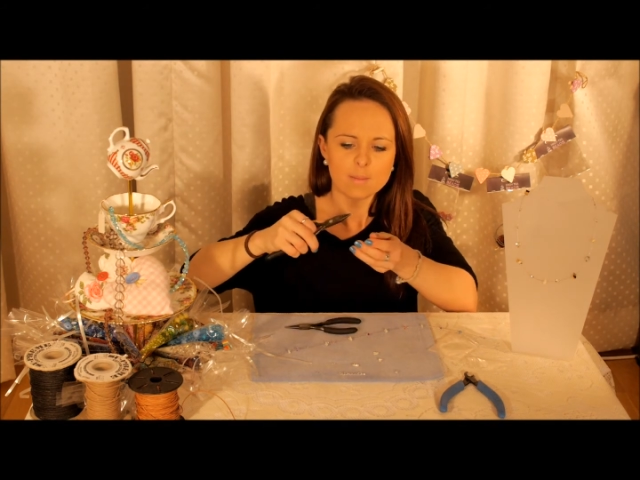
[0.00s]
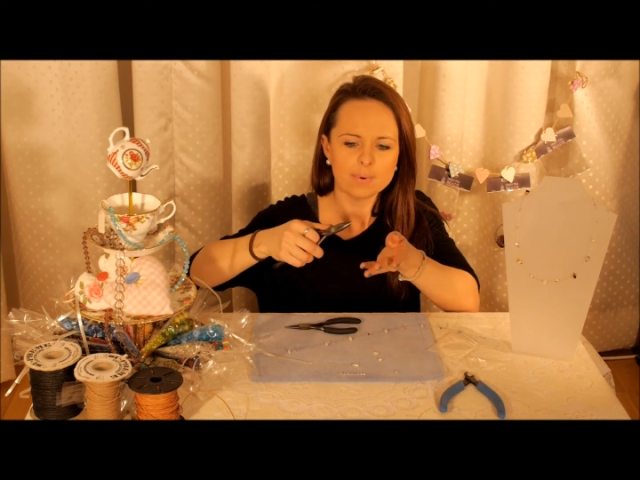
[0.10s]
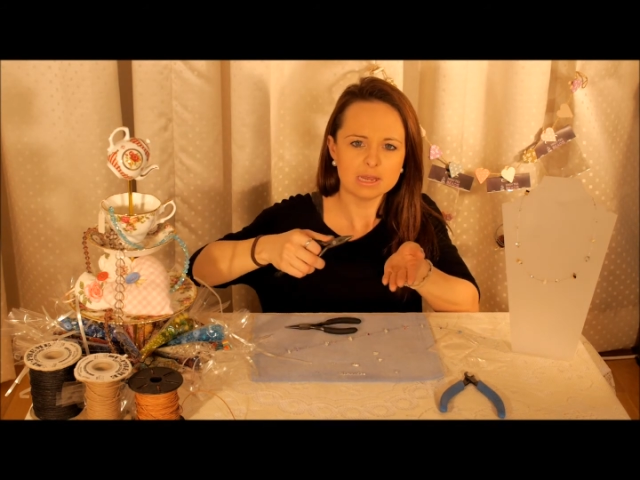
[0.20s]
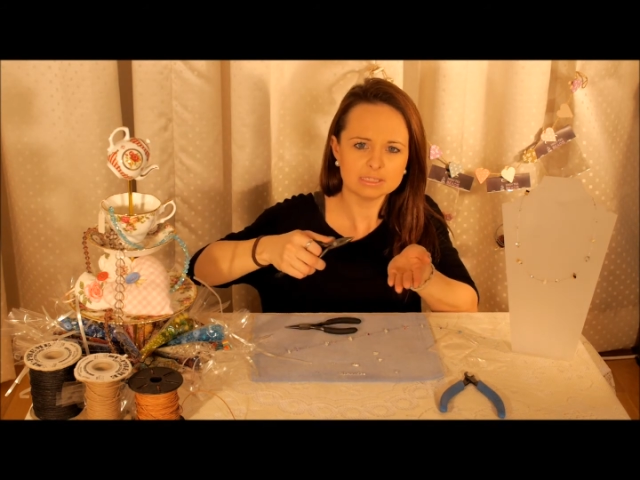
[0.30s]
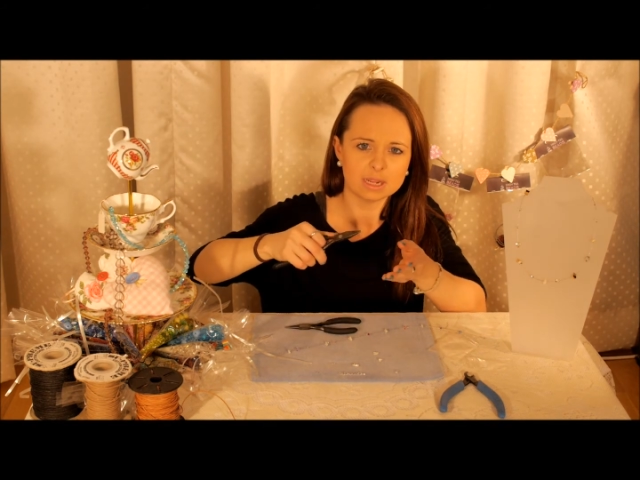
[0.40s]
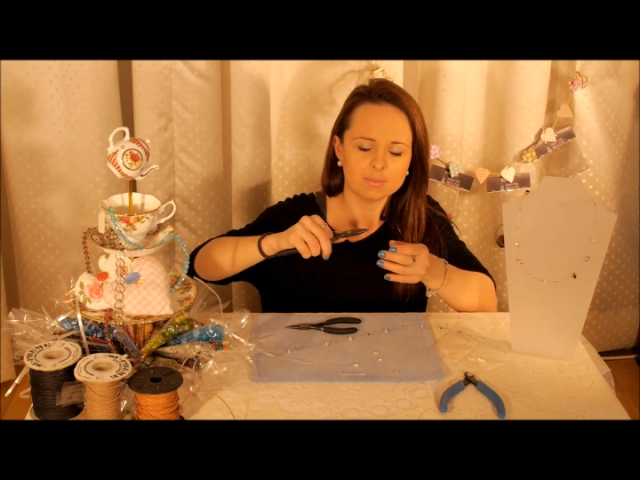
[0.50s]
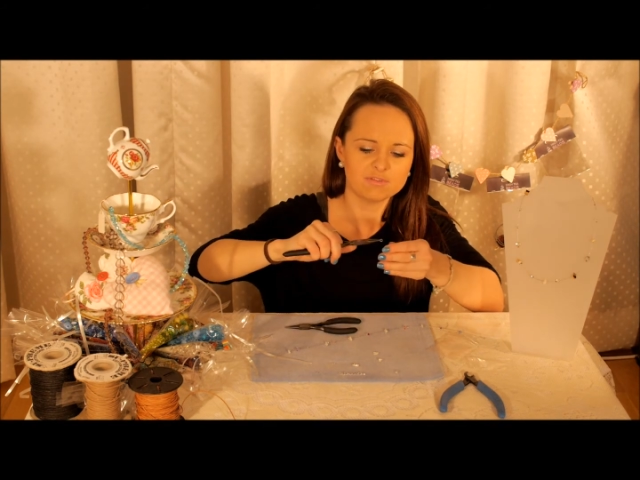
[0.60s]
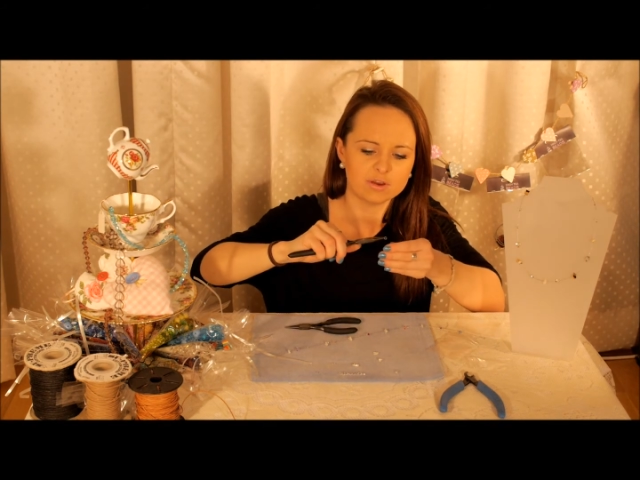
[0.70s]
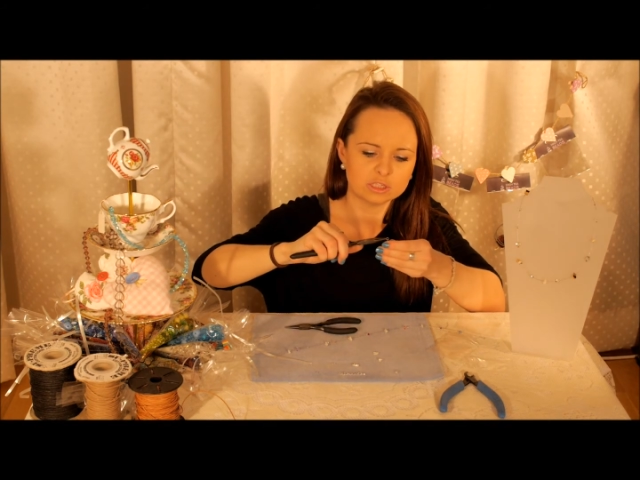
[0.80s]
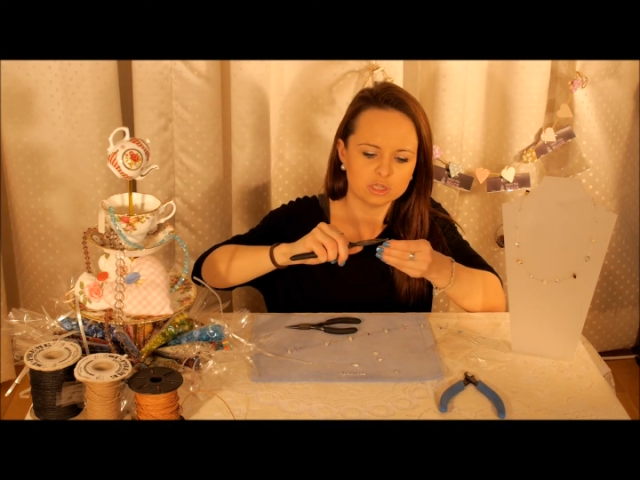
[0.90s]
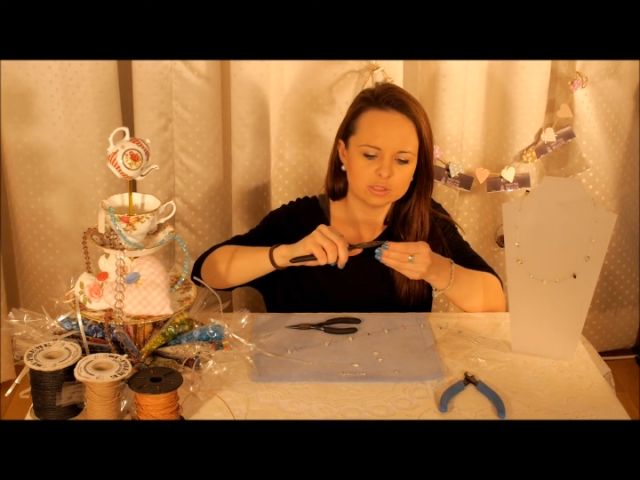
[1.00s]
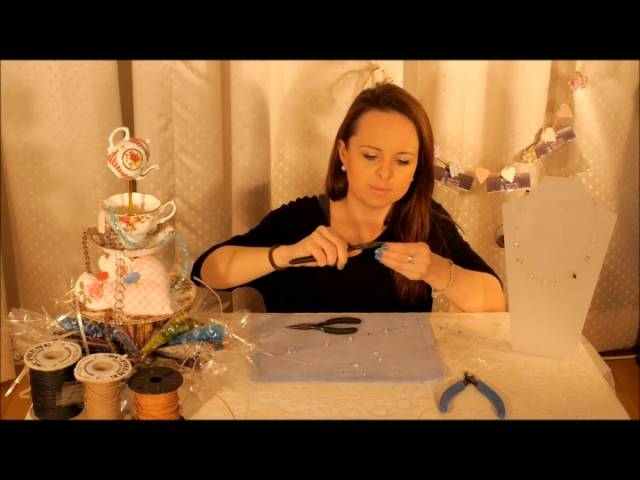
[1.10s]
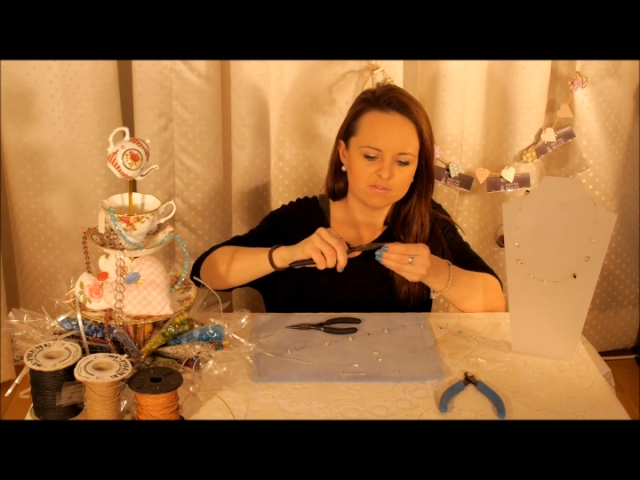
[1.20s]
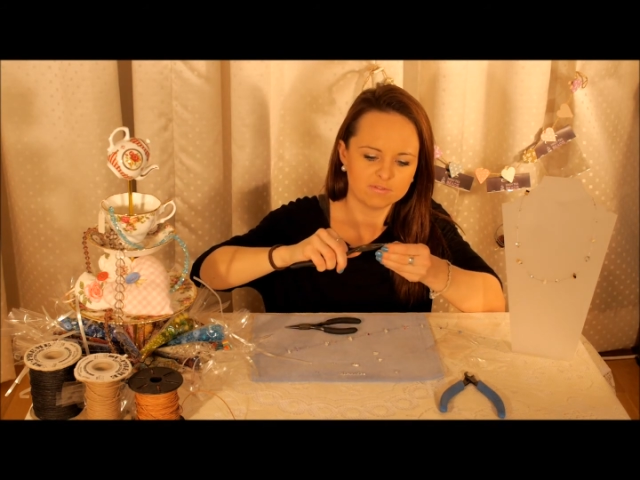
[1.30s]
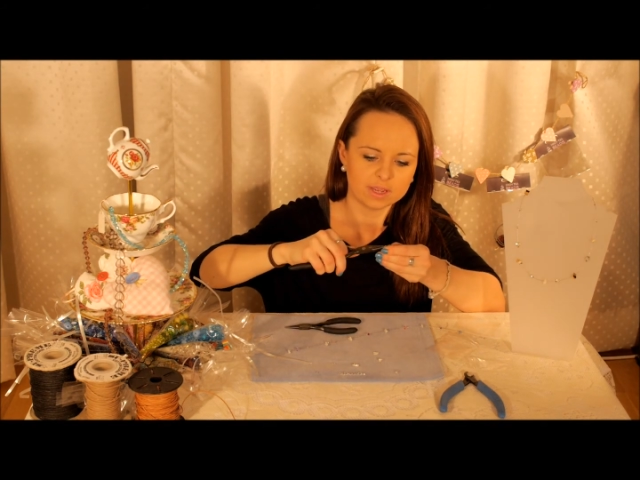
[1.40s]
Personally, I prefer to use
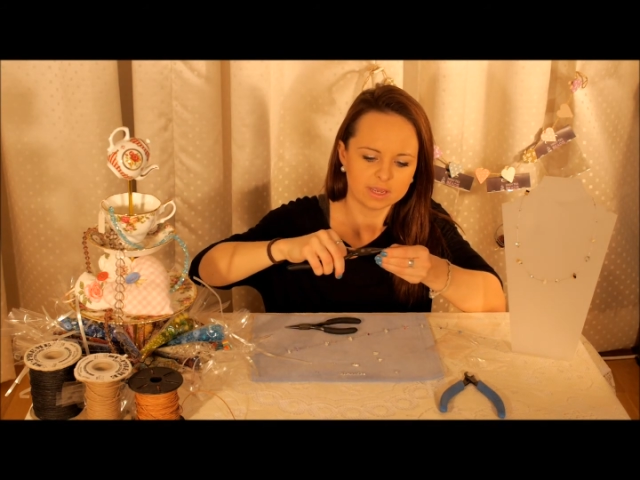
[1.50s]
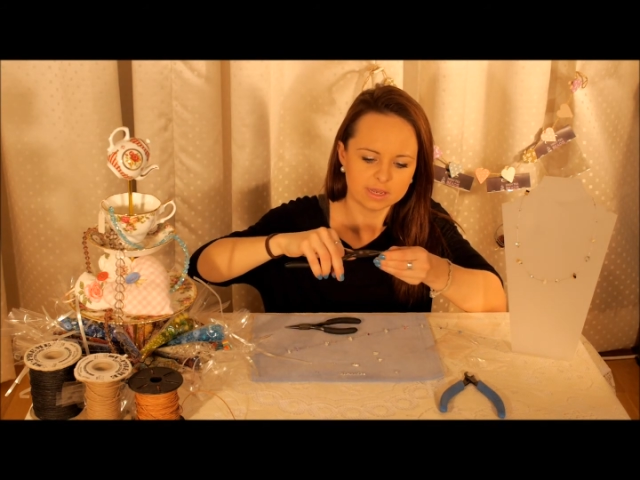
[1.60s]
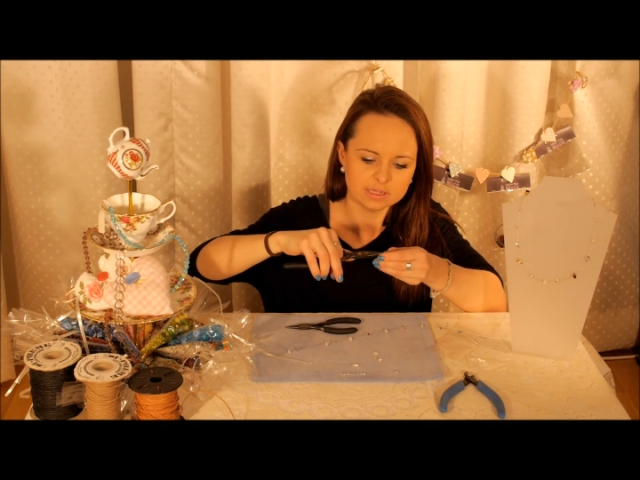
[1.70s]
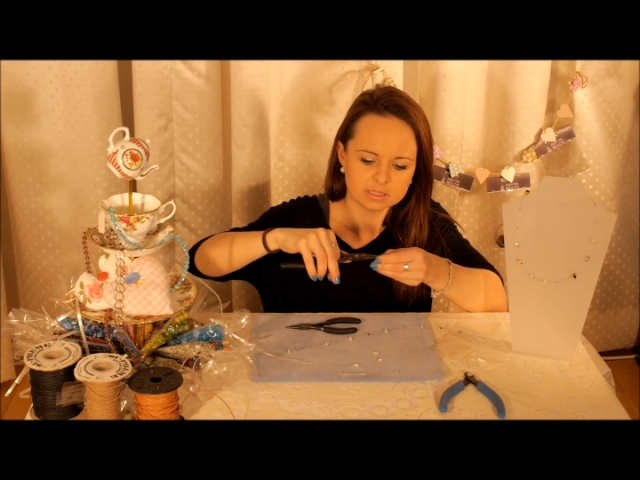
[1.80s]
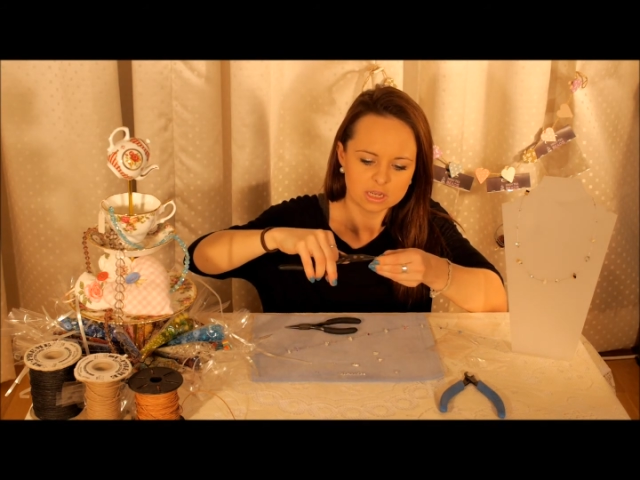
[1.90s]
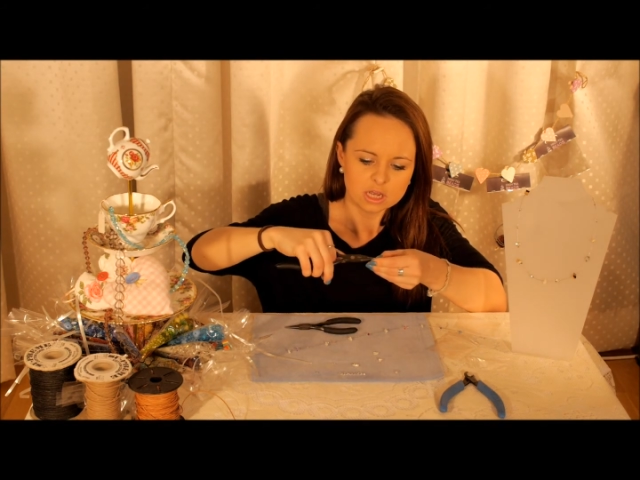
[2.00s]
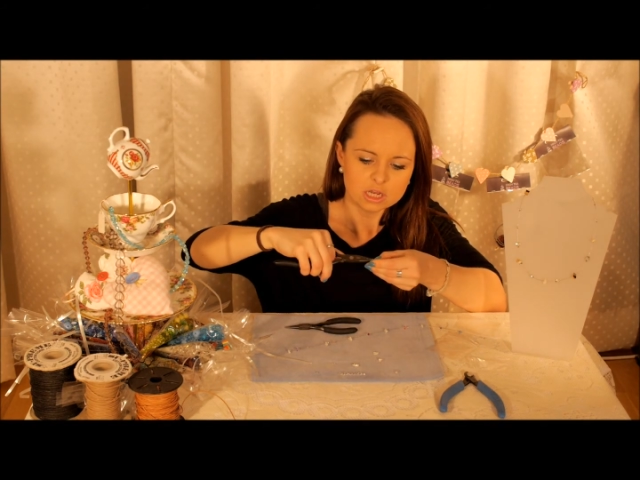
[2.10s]
my fingers.